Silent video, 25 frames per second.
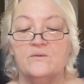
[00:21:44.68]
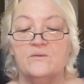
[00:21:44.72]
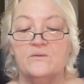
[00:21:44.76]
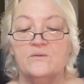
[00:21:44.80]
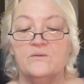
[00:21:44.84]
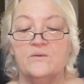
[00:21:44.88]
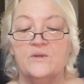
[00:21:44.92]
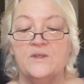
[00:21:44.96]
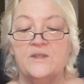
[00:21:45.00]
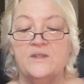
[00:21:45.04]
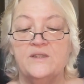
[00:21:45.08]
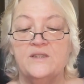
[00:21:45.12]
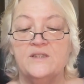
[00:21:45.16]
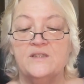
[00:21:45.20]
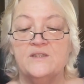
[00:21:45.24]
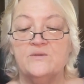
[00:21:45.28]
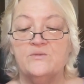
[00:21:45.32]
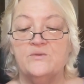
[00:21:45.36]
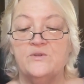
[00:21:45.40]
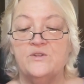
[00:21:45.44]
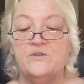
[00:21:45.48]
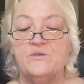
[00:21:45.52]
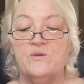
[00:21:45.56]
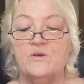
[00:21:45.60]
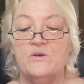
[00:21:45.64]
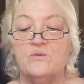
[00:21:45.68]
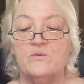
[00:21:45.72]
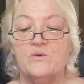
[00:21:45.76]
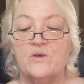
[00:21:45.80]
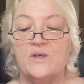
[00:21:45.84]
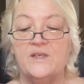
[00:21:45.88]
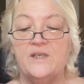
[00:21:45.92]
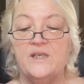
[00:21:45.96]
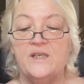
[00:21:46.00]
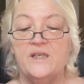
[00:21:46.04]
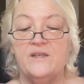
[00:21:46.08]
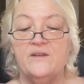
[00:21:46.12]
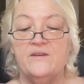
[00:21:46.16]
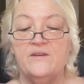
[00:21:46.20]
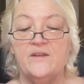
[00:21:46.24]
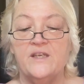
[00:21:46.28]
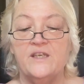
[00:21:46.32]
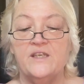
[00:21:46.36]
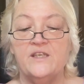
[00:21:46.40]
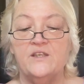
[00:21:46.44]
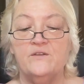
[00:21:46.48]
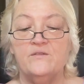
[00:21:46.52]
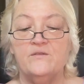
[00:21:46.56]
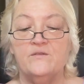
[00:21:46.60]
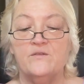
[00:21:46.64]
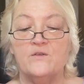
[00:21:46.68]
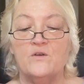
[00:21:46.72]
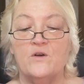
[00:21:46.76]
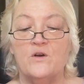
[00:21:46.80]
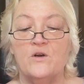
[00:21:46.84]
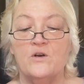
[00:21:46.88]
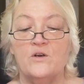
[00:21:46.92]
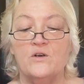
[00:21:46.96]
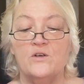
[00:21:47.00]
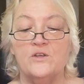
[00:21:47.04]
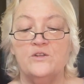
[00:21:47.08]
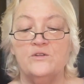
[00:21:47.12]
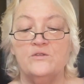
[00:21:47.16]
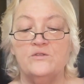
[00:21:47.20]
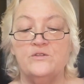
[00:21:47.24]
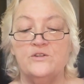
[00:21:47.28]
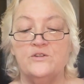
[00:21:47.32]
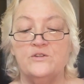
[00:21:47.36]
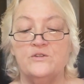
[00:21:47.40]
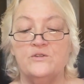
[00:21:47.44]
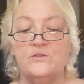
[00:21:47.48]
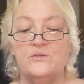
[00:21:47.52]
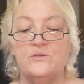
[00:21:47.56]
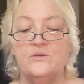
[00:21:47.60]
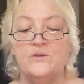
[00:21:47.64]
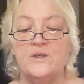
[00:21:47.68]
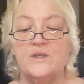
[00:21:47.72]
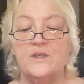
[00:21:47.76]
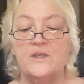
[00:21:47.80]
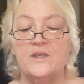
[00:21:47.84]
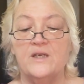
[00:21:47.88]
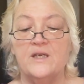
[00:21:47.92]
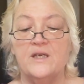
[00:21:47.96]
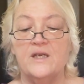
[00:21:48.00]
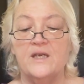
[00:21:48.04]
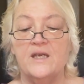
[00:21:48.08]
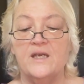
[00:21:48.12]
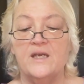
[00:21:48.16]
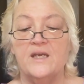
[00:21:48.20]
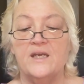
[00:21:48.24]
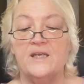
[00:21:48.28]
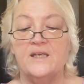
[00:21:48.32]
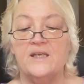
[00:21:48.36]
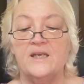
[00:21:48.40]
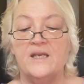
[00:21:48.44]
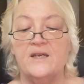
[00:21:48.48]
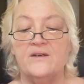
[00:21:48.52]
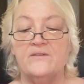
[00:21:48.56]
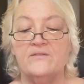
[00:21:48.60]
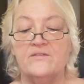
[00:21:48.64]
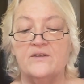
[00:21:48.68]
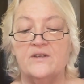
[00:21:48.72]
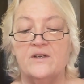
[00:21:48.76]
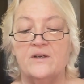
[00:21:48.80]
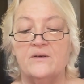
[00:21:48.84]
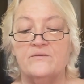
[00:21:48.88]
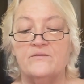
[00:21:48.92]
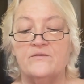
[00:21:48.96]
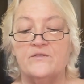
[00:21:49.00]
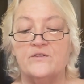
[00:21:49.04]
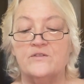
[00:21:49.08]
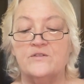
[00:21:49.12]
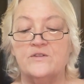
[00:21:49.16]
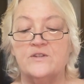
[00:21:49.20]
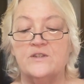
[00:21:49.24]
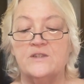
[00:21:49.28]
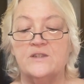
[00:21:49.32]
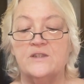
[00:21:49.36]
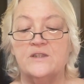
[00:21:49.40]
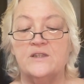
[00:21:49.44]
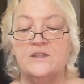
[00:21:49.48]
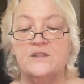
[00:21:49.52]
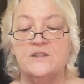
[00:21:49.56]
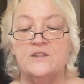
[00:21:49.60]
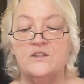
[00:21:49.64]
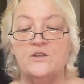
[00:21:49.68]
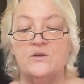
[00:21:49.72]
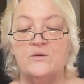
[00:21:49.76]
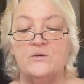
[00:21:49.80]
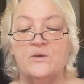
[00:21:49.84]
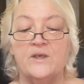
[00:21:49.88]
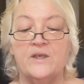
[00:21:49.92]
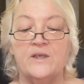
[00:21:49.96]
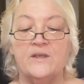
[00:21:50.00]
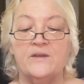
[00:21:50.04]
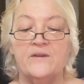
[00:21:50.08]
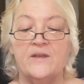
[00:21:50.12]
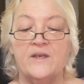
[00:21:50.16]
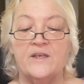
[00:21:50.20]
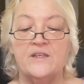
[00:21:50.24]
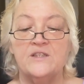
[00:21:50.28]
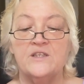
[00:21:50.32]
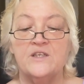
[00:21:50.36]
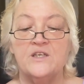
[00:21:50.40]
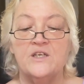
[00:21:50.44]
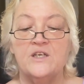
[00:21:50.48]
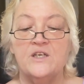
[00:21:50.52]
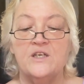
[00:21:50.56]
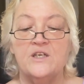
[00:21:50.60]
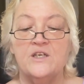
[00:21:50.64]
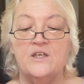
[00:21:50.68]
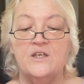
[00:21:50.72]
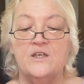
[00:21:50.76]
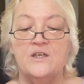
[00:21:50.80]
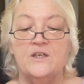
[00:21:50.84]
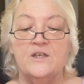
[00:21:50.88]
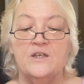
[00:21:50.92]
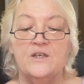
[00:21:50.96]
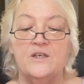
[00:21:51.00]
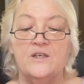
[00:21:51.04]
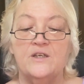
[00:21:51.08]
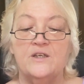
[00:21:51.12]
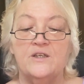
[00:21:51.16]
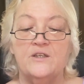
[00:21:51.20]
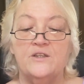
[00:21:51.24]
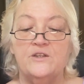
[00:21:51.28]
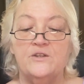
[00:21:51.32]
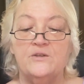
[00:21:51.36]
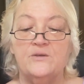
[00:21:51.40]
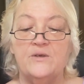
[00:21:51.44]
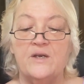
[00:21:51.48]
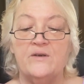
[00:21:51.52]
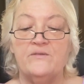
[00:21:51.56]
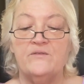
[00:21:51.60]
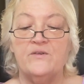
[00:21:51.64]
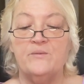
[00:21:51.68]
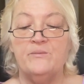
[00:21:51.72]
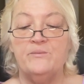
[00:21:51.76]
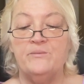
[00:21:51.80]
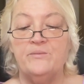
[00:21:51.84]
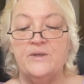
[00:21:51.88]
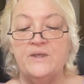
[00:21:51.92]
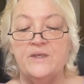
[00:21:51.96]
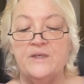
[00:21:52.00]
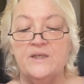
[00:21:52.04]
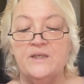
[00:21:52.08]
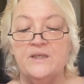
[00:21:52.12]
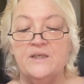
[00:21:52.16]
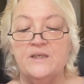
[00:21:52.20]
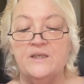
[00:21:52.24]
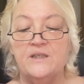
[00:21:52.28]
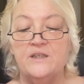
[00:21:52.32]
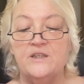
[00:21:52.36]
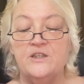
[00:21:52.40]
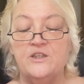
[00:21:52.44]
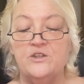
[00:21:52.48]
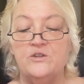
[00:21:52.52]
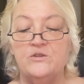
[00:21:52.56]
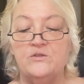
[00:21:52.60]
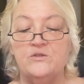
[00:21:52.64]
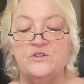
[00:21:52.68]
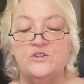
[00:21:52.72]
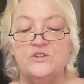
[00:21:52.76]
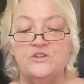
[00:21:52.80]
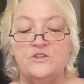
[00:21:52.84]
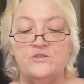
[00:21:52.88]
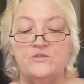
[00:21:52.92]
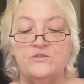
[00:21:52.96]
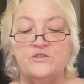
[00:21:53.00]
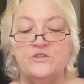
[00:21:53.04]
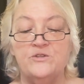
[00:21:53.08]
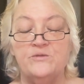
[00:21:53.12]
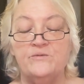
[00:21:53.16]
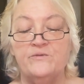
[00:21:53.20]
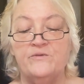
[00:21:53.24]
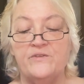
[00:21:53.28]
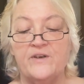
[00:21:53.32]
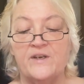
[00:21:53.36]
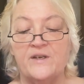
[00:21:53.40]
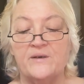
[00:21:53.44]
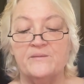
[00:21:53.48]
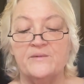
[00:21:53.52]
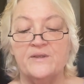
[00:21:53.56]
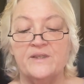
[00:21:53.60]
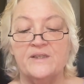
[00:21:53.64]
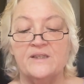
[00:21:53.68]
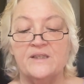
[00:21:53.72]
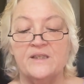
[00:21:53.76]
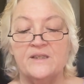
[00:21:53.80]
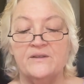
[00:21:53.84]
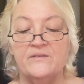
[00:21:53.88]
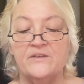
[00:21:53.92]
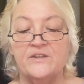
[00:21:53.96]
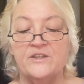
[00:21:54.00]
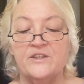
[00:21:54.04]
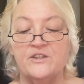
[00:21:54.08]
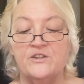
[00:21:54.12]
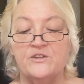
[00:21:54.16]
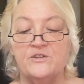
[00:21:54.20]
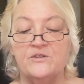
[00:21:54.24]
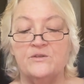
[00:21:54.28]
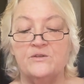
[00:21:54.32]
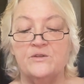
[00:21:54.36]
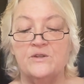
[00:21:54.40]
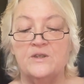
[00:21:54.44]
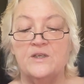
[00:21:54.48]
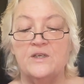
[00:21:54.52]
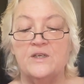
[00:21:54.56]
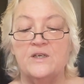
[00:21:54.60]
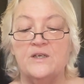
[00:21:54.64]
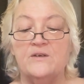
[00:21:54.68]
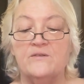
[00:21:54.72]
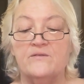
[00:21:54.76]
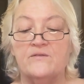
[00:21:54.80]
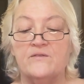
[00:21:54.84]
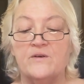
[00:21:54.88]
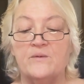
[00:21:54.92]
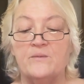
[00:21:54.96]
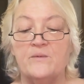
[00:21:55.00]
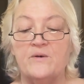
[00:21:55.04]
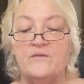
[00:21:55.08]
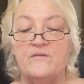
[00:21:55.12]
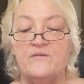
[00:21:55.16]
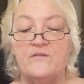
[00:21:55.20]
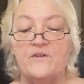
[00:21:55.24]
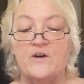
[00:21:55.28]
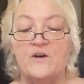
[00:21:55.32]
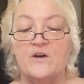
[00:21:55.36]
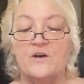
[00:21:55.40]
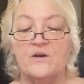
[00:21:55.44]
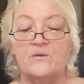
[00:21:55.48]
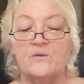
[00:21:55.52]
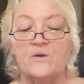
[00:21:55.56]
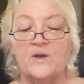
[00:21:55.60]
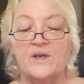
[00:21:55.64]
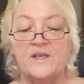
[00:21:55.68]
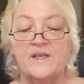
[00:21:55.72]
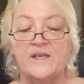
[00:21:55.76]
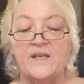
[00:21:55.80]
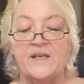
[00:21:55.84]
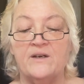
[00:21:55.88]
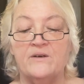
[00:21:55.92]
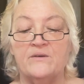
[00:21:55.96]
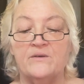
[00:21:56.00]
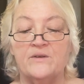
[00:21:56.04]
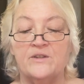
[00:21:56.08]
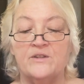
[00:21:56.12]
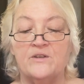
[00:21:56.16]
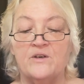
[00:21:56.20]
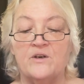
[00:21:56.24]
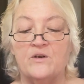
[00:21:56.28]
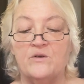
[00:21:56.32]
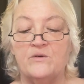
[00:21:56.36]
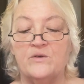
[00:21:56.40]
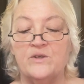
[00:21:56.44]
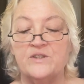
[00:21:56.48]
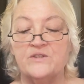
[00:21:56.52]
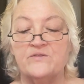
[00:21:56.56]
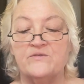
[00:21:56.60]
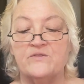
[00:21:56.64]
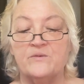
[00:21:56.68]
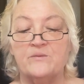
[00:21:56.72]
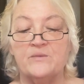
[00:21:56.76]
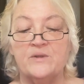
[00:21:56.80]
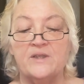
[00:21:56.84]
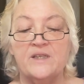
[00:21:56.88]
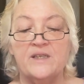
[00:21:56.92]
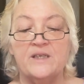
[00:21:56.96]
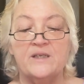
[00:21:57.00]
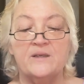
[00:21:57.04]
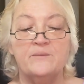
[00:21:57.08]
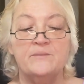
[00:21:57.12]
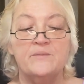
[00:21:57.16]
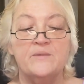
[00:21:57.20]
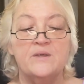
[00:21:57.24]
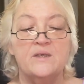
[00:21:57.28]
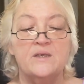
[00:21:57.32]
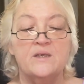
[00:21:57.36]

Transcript: Read this when you are ready. Thank you for all you do and have comfort in knowing that you have a big, huge YouTube family loving you from afar right now and always from Liam.